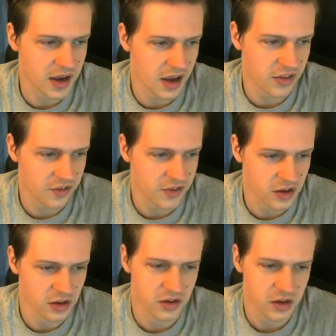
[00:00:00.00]
on the
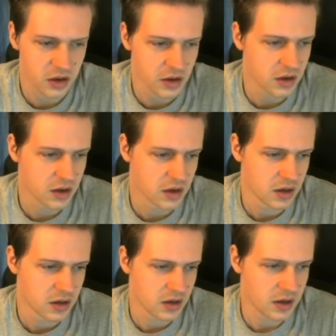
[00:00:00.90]
field
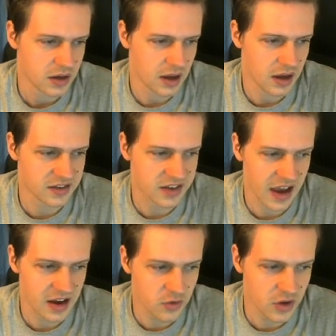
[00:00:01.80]
is
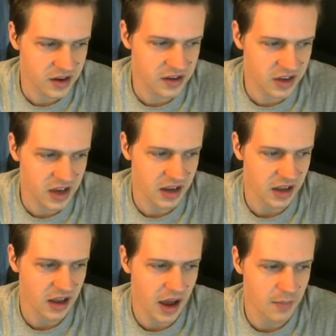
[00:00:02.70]
kind of really
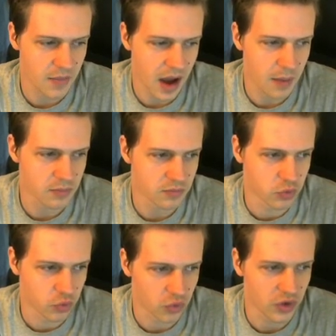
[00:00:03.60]
exciting. I'm
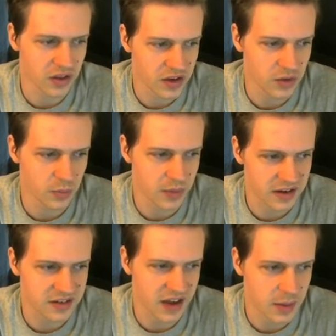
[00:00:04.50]
really
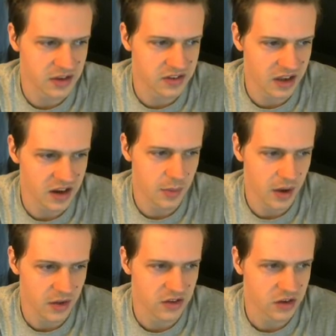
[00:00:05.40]
big time excited
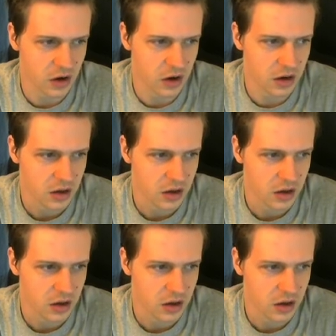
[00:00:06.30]
about this card.